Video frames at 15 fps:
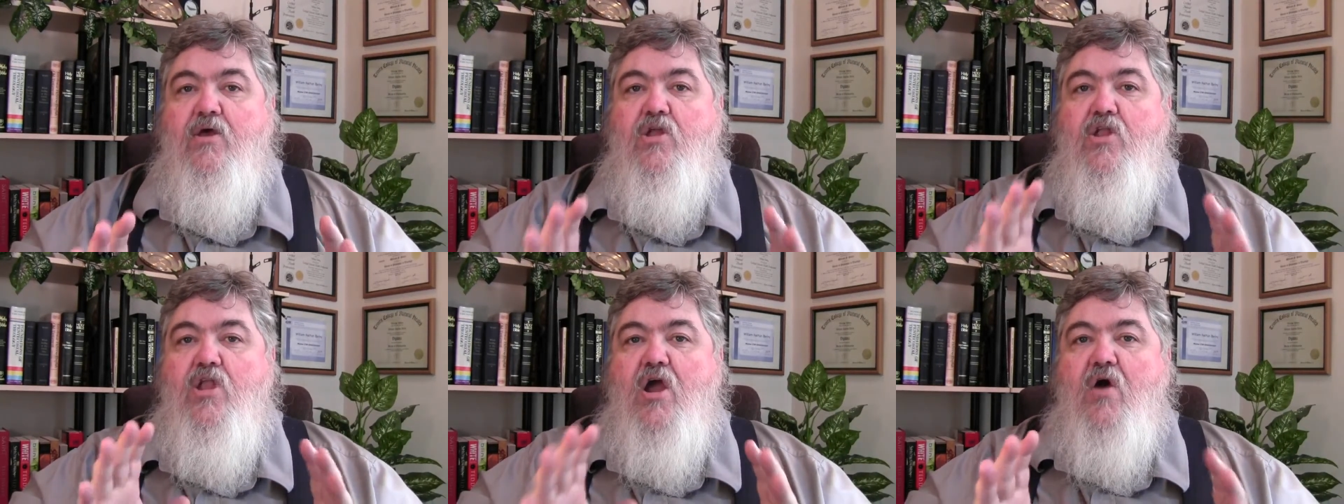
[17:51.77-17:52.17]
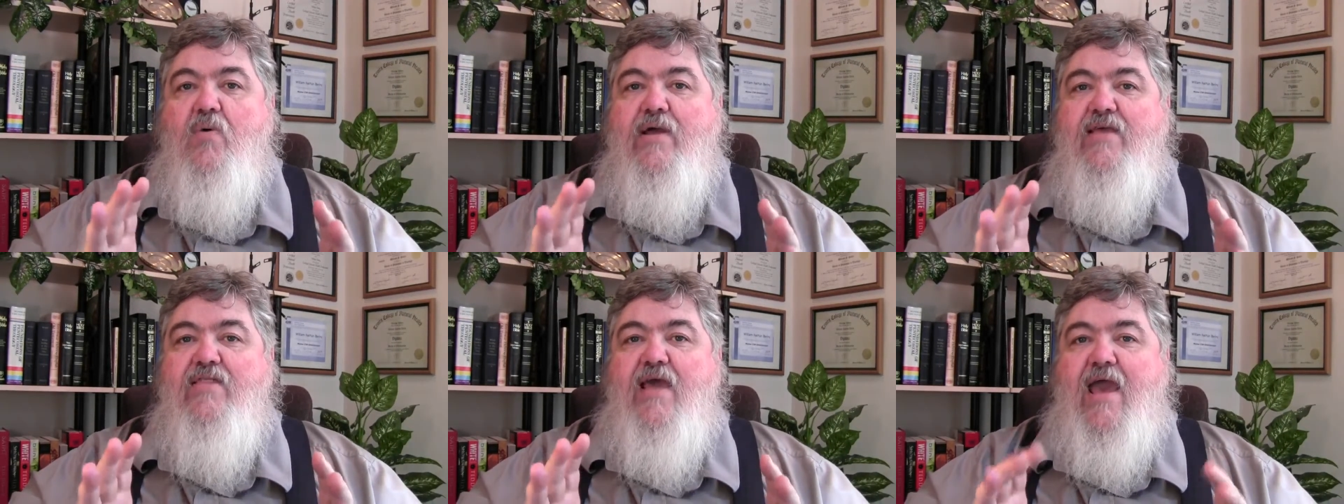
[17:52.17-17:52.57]

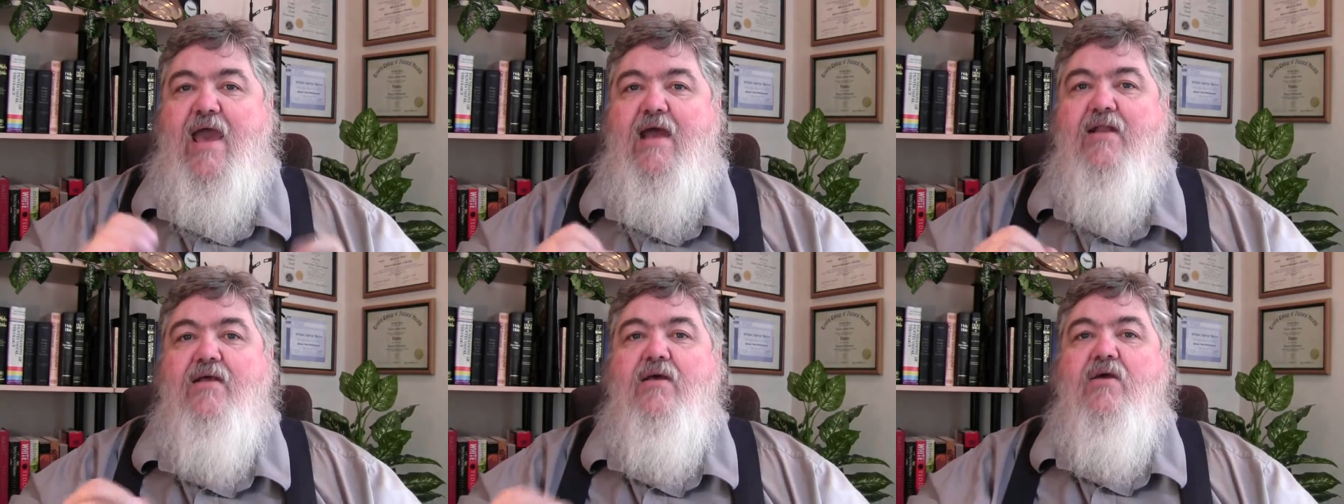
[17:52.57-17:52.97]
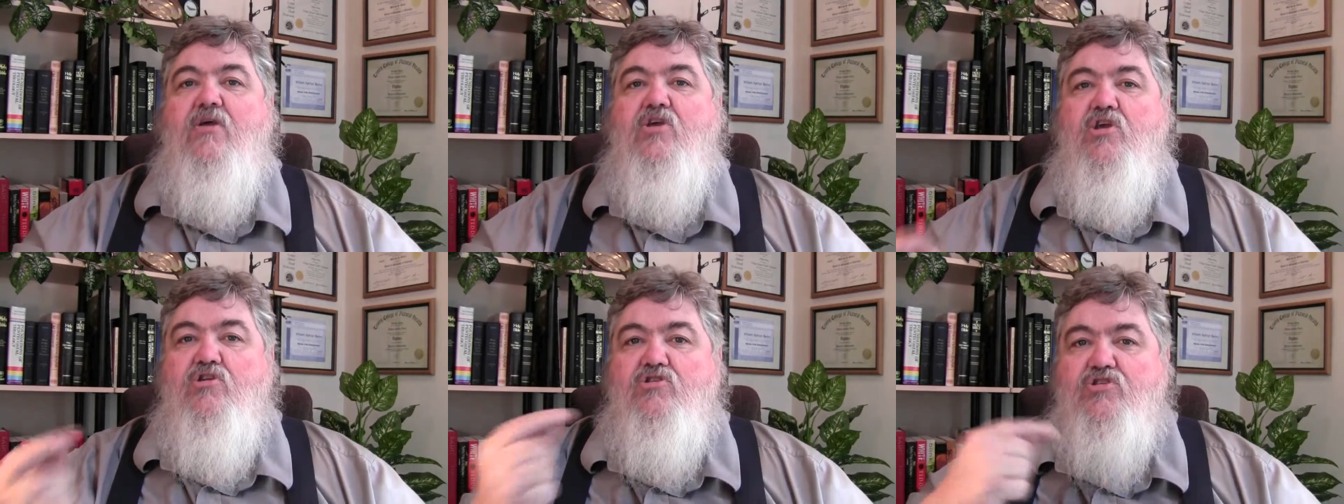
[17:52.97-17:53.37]
knowing that,
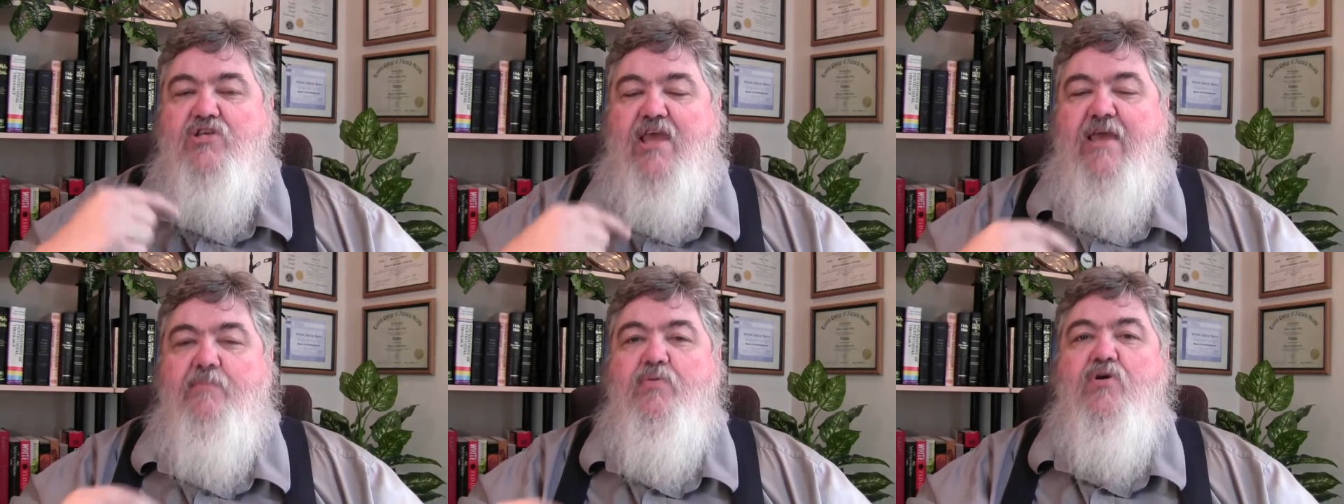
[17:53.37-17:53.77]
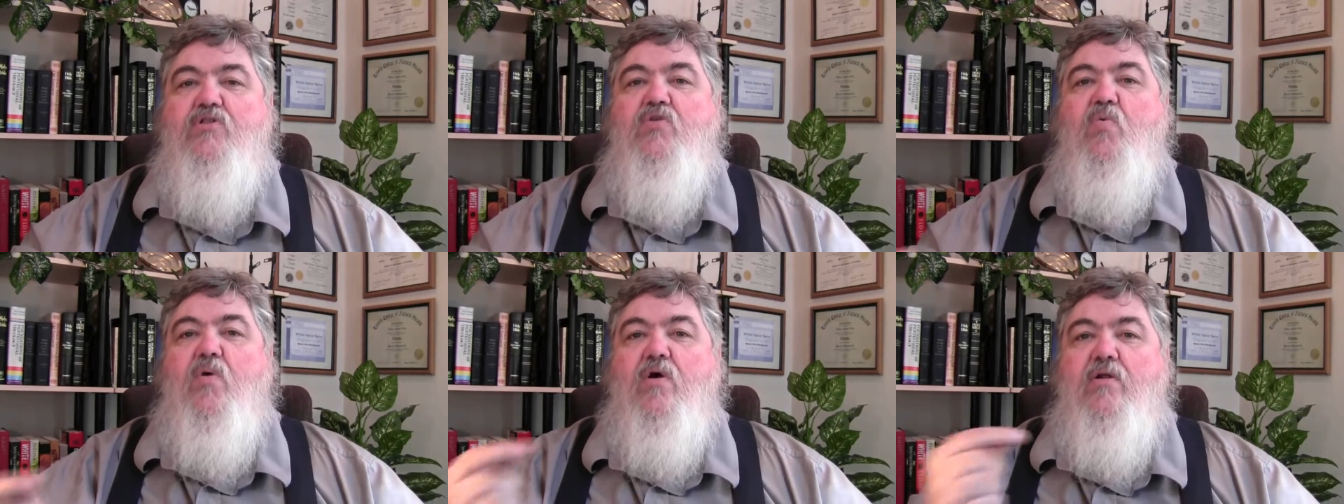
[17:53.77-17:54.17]
you just keep putting
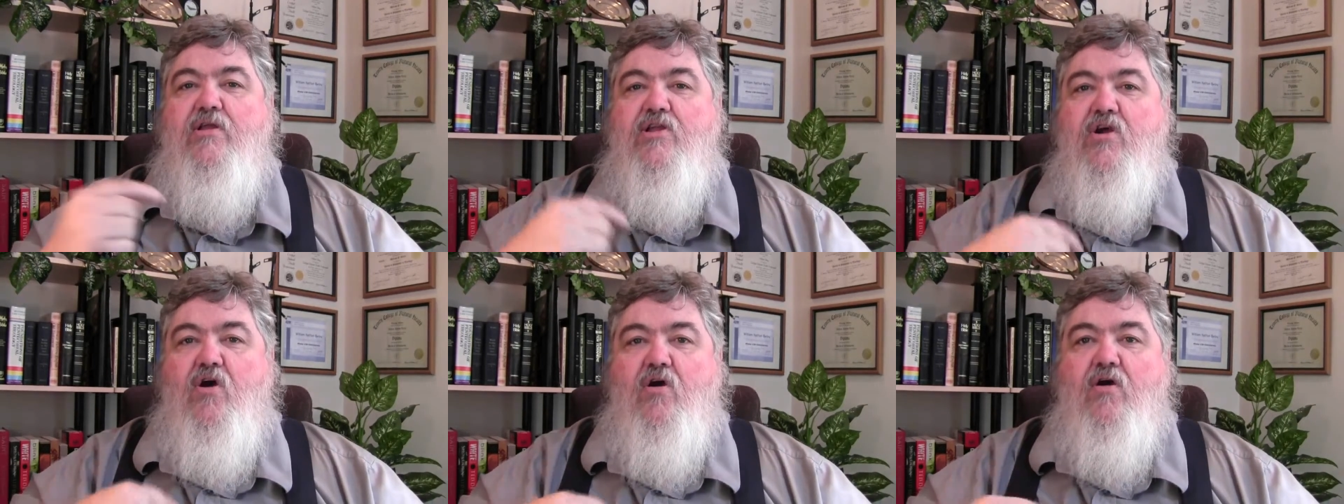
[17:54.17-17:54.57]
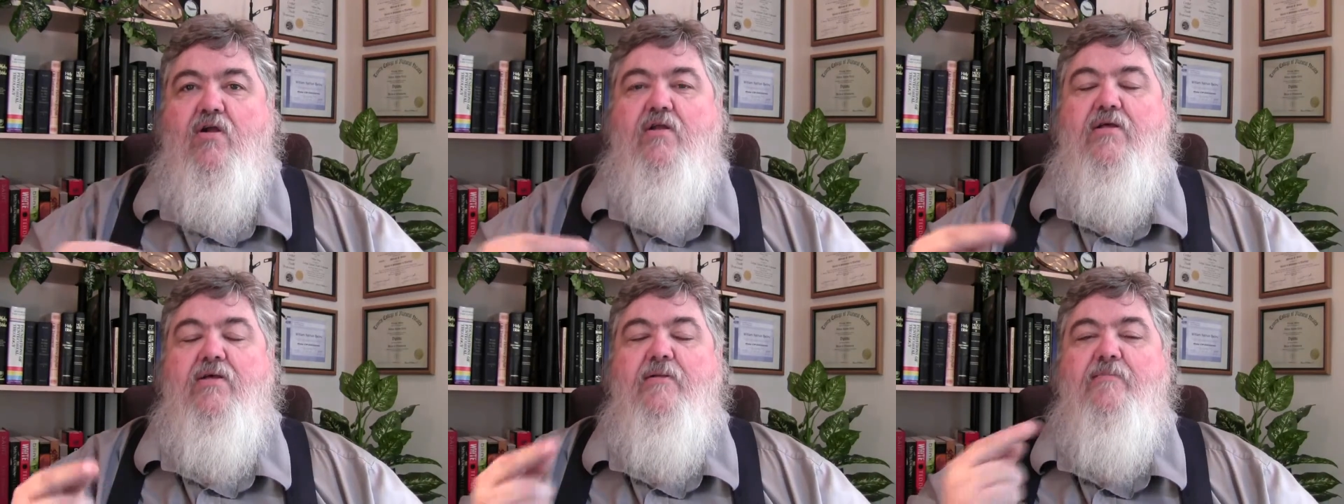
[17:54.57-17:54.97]
the word in your heart.